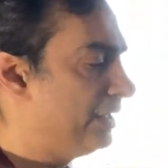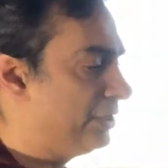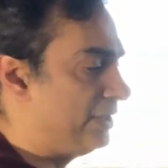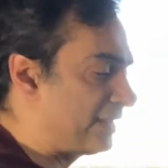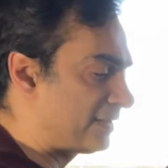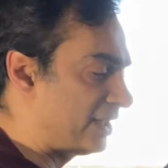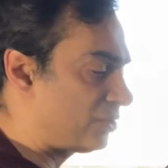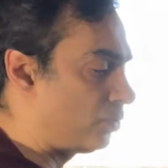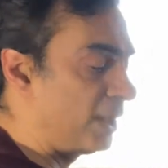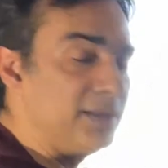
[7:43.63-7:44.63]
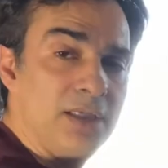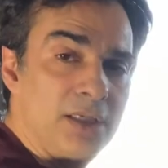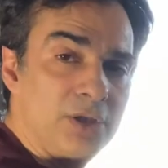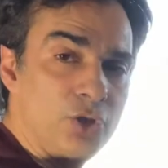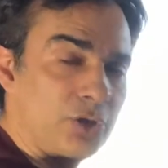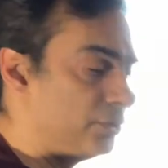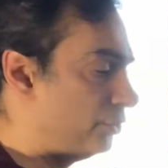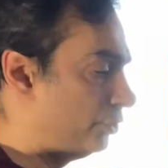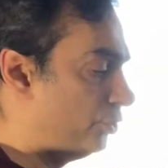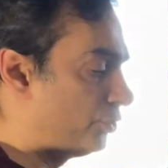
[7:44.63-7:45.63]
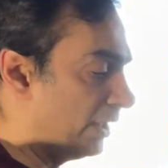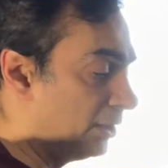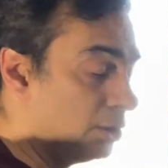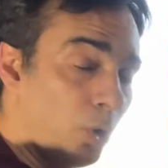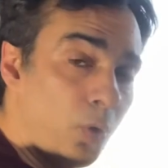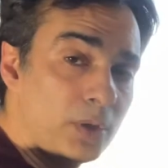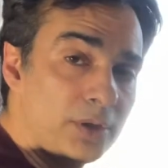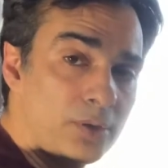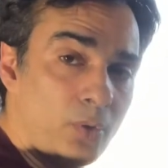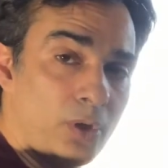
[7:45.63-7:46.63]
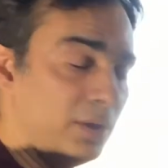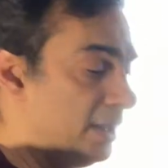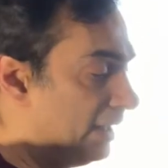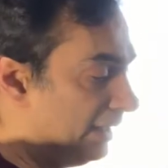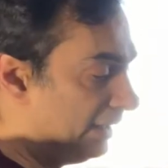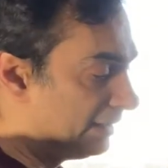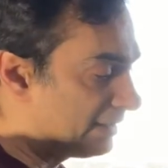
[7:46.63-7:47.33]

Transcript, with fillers: Yes, this one, you can use a lower or uh,